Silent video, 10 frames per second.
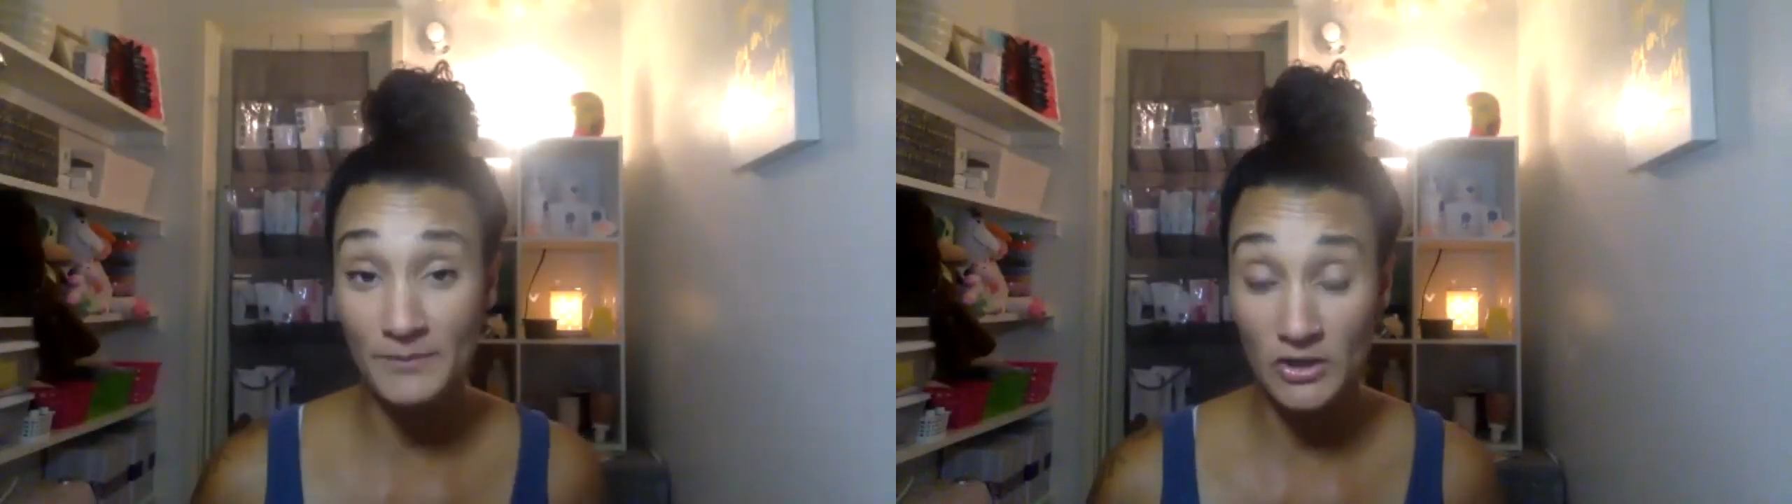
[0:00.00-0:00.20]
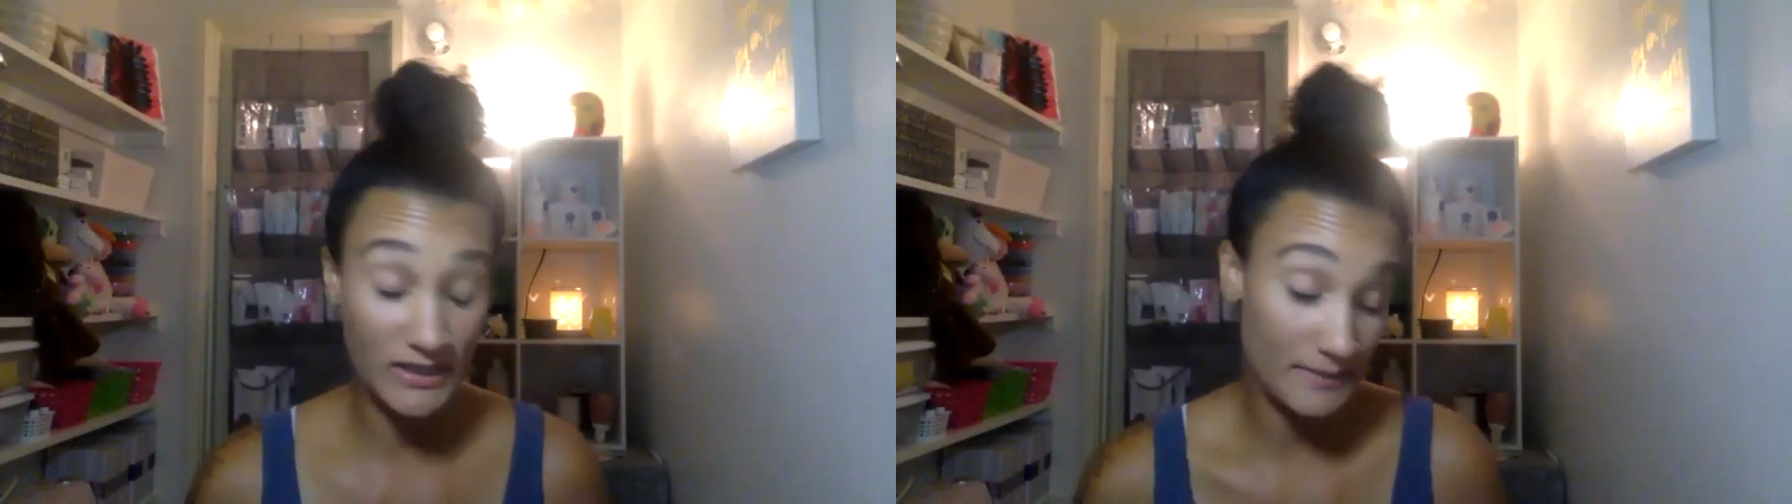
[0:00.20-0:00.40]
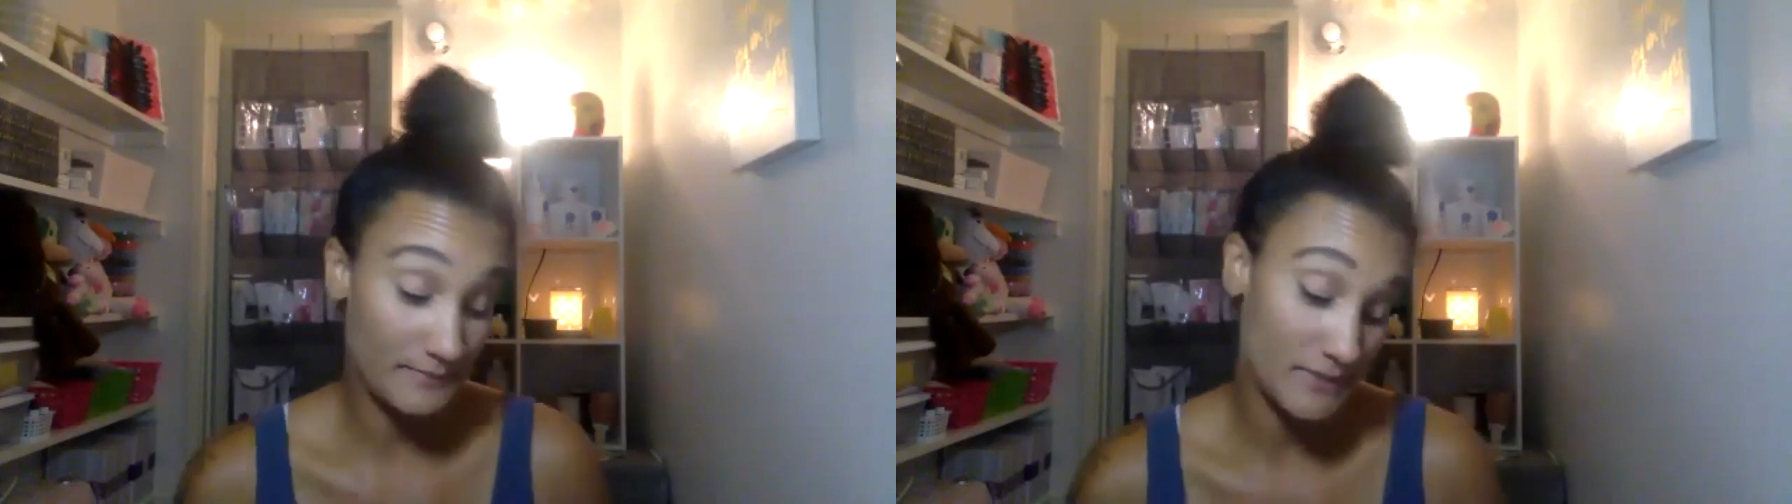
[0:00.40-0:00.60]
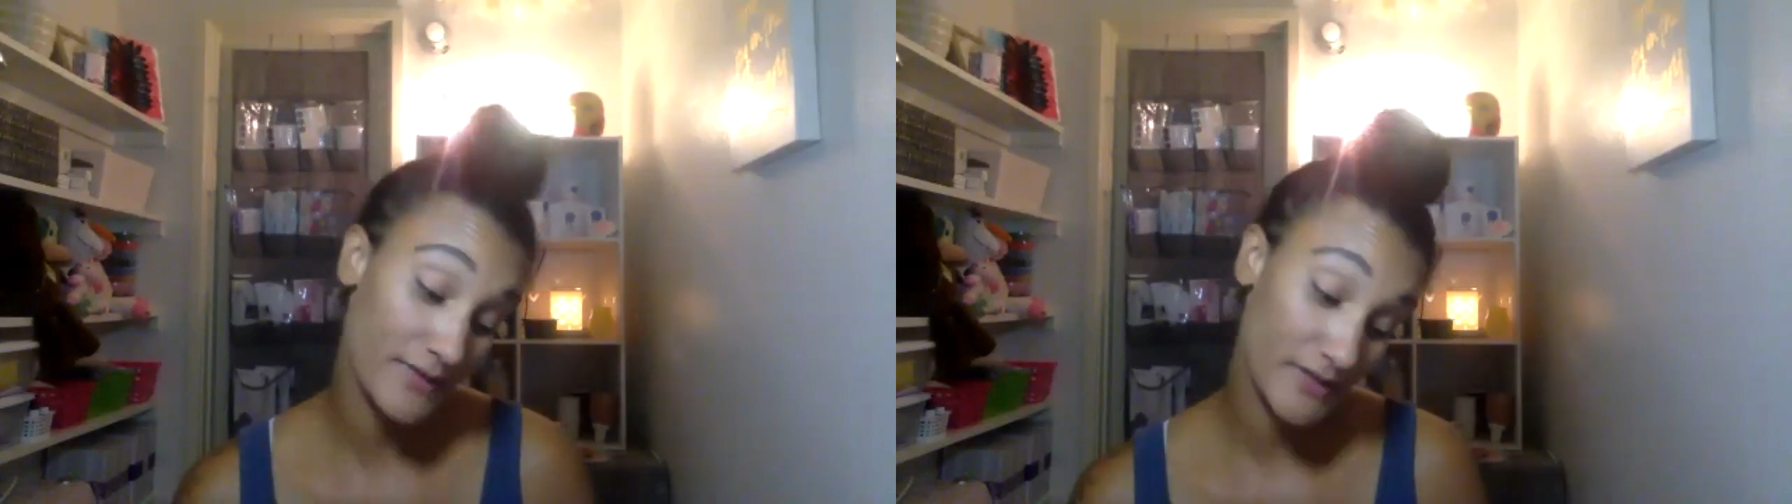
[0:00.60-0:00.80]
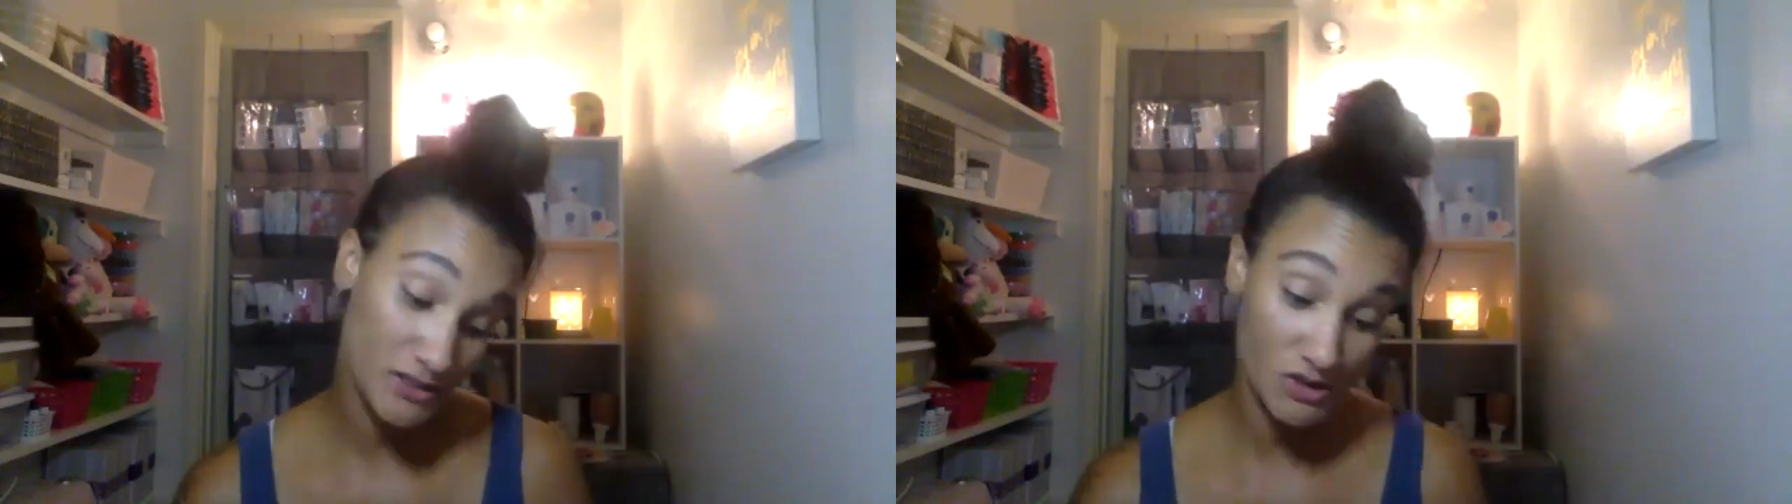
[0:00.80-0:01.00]
You're like, I'm
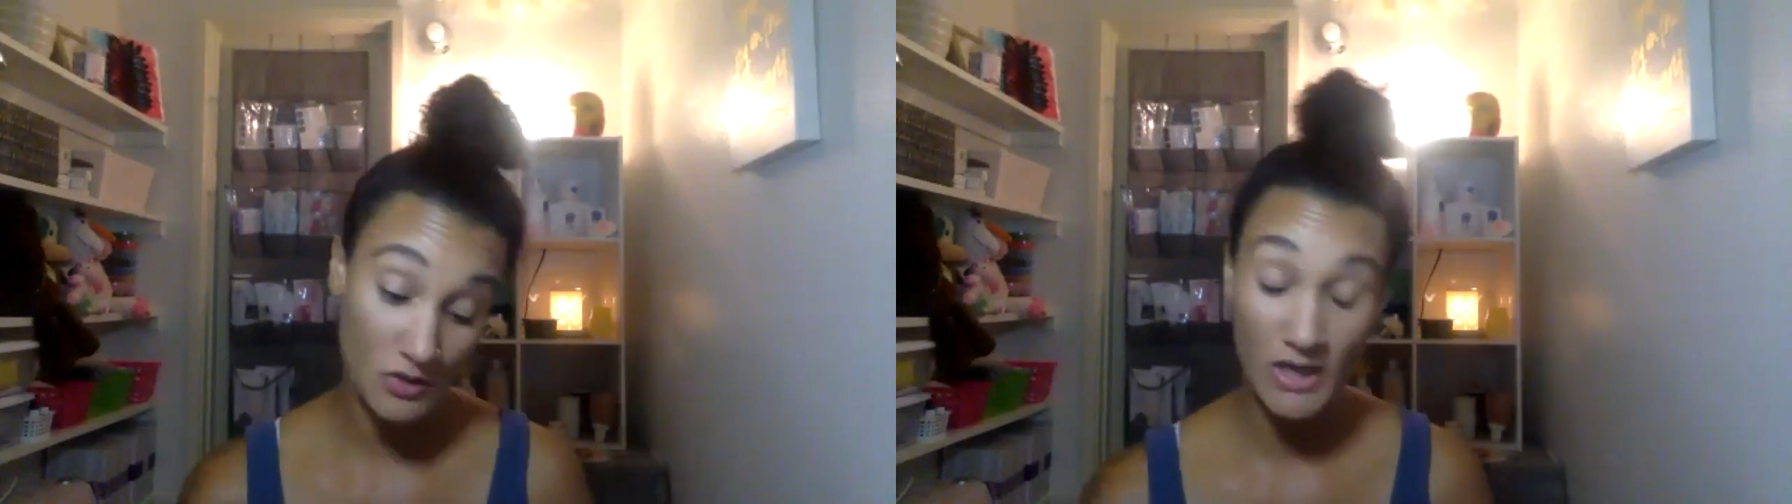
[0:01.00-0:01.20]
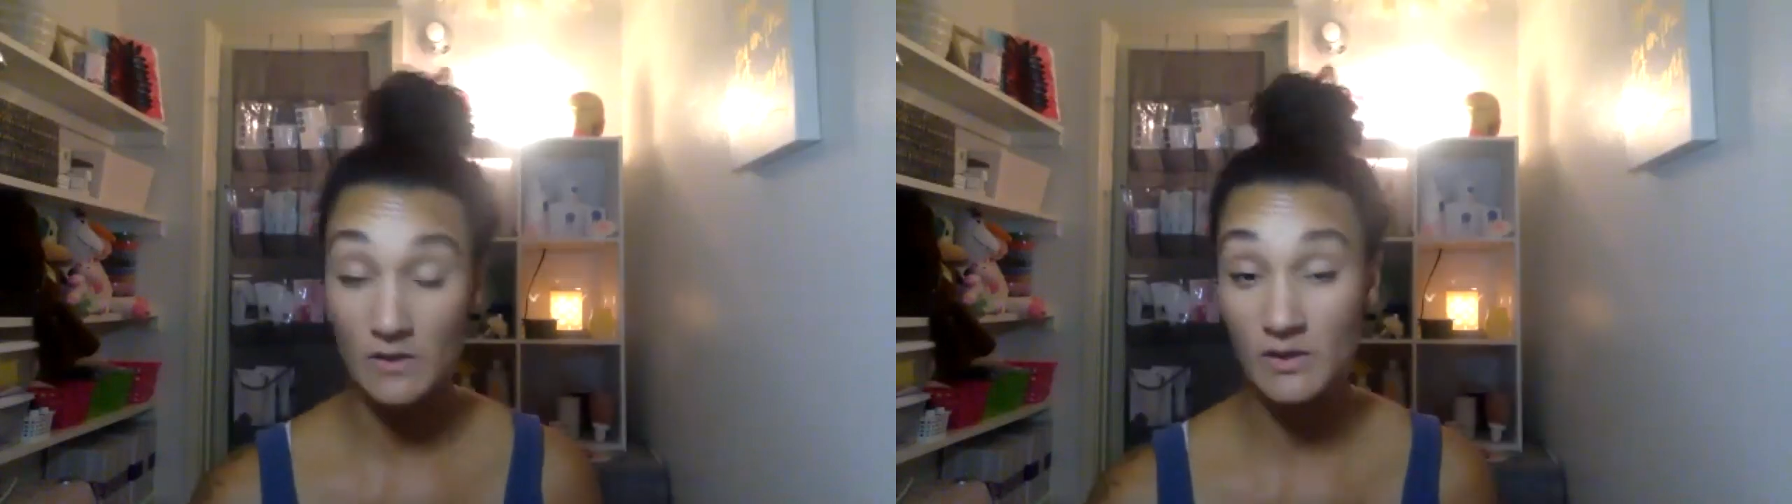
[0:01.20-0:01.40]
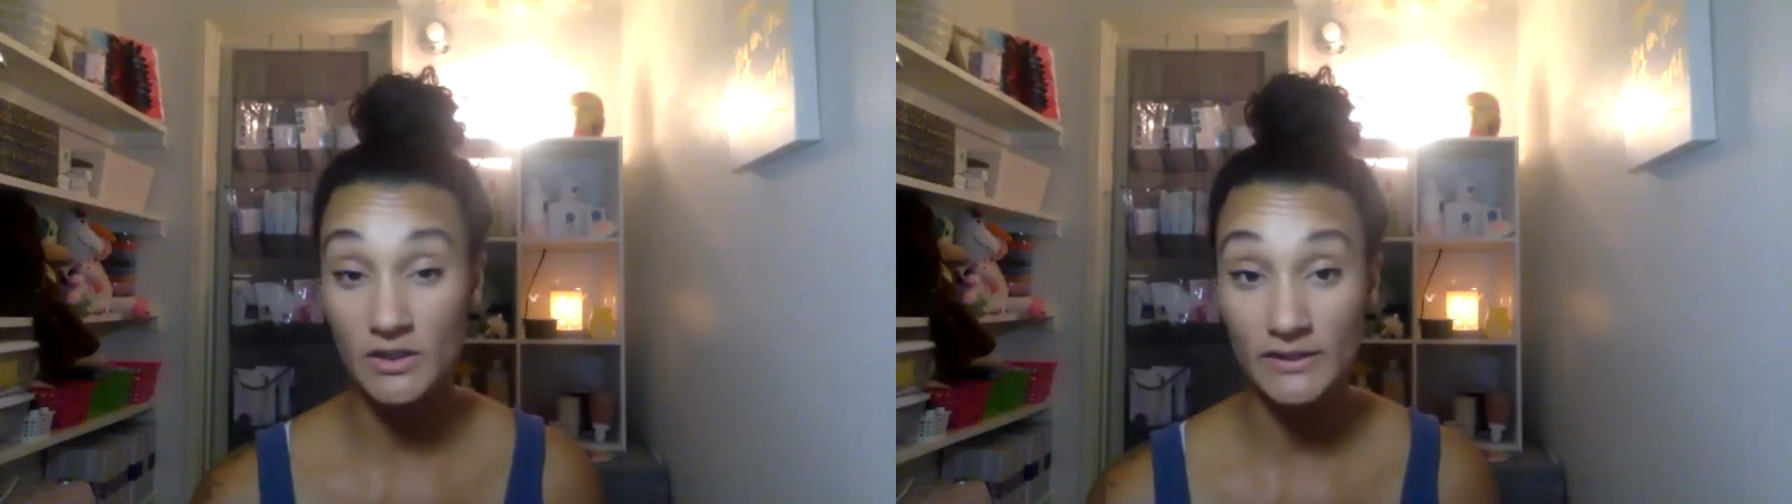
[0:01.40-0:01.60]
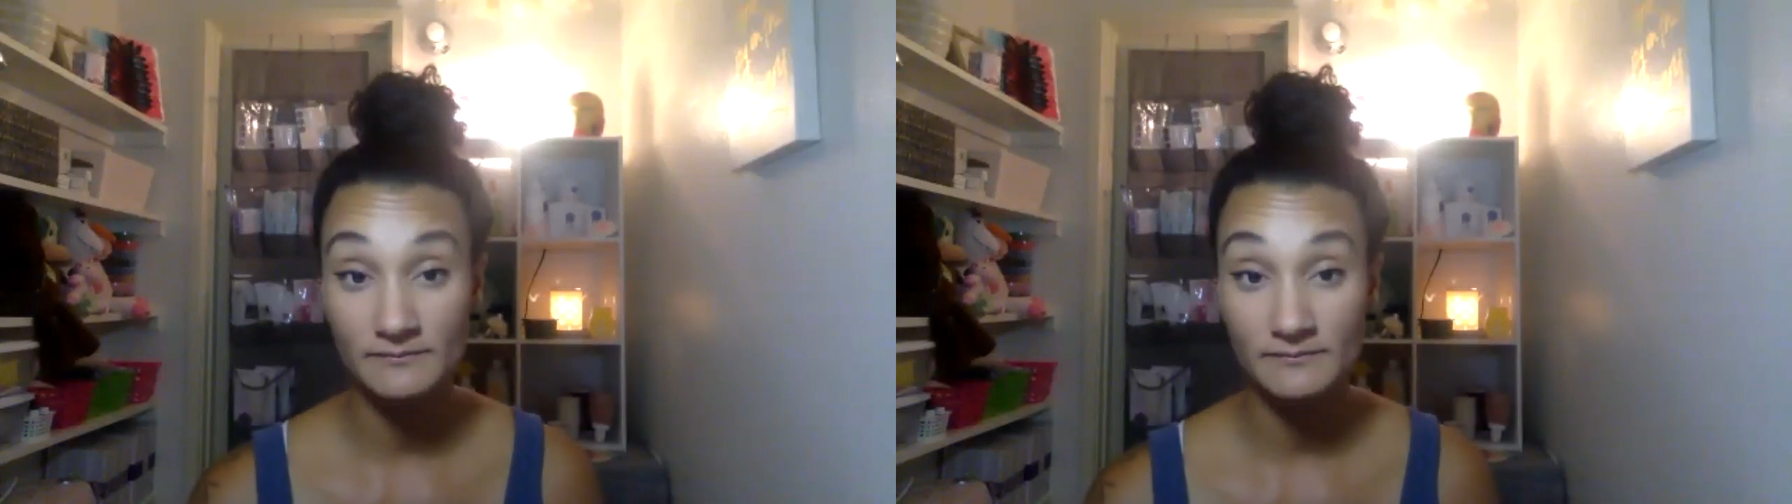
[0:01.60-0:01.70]
done. This is too hard. I don't want to do it.